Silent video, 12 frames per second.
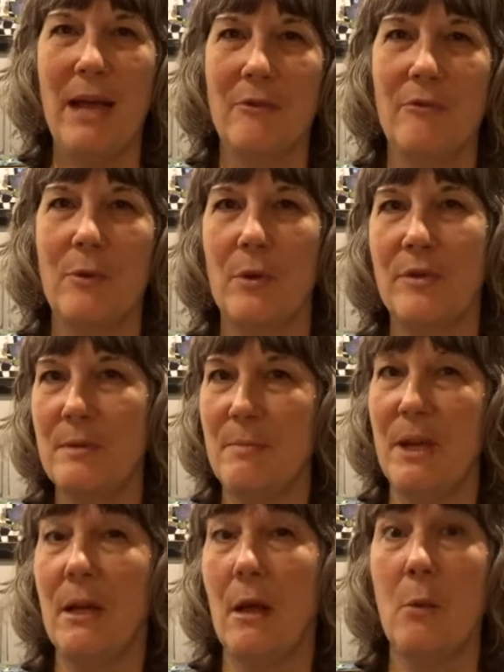and forth
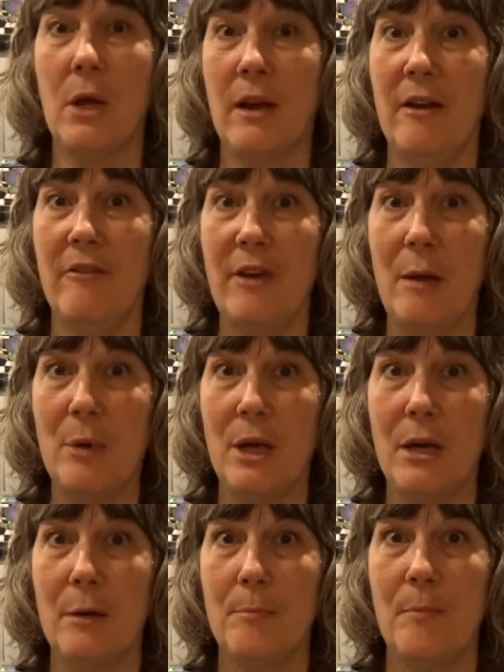depending on what kind of
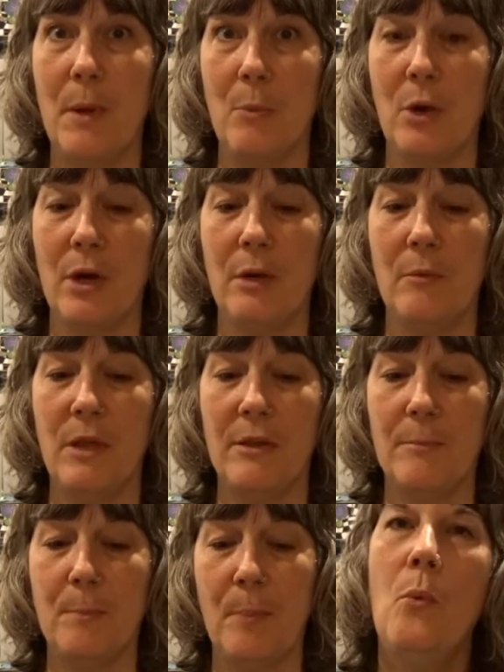fabric I'm working with.
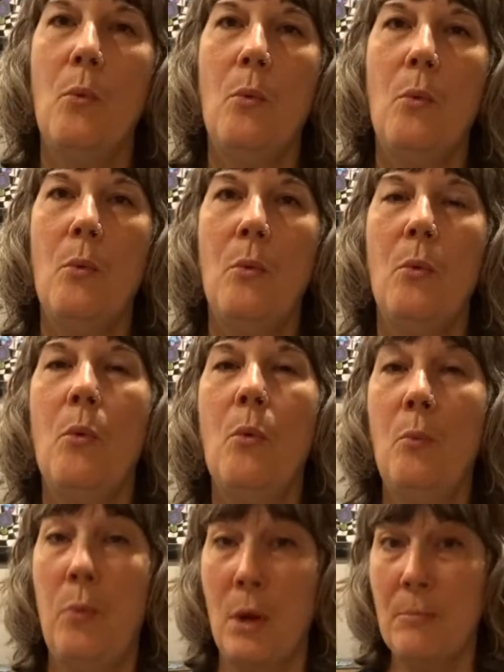
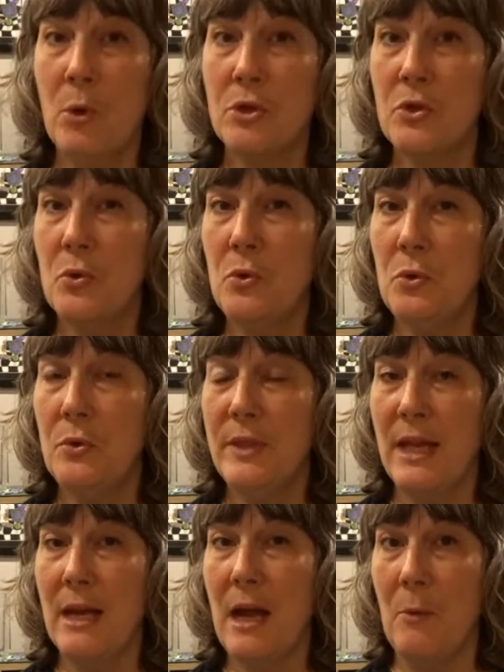One more tool
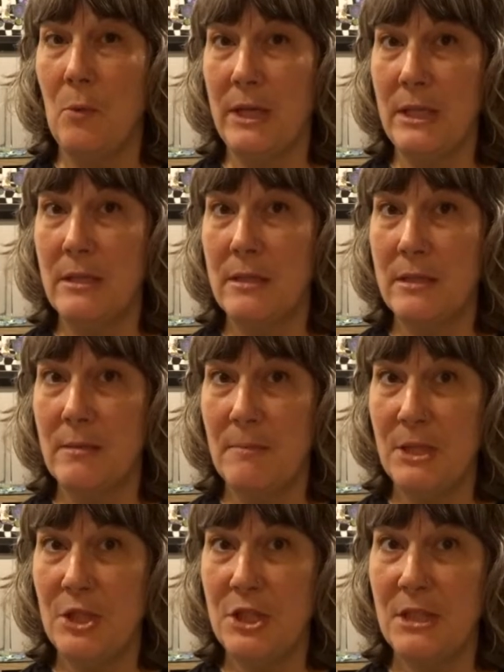that I wanted to
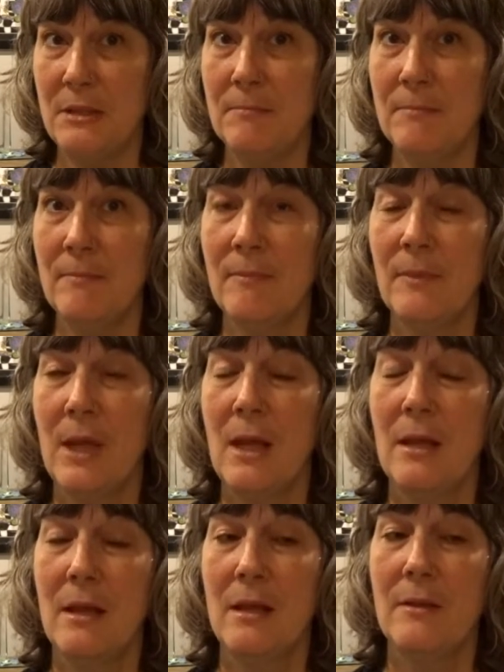mention
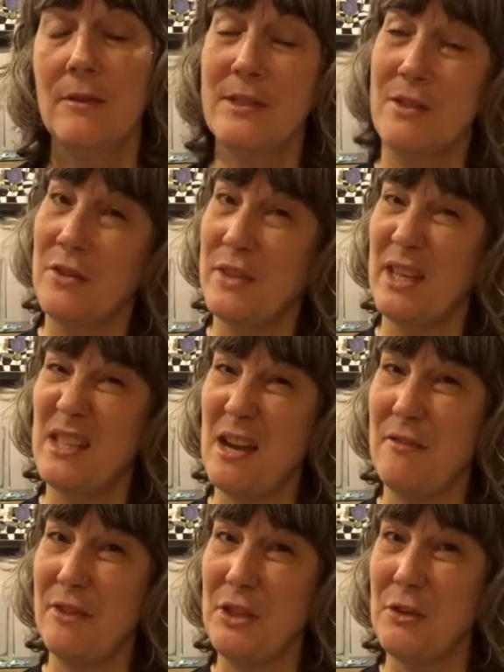that's a good thing to
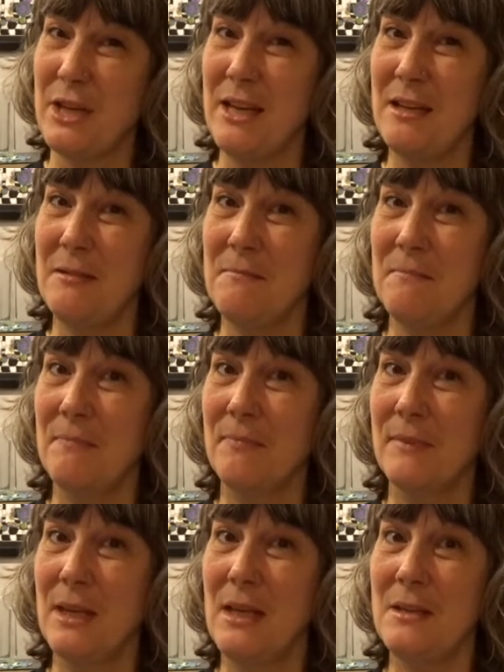have in your kit
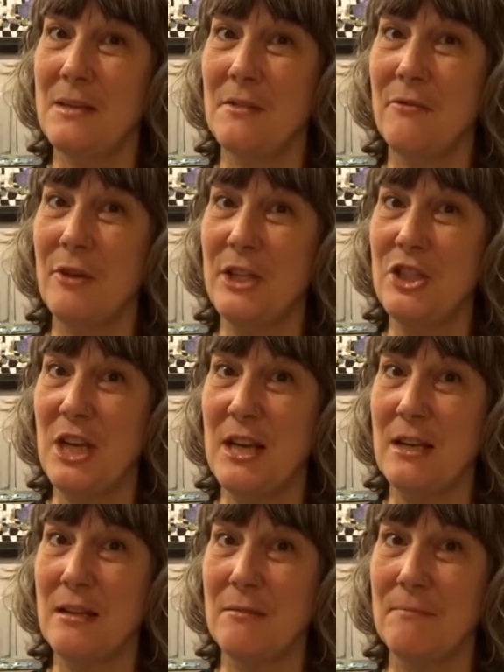is the fray check.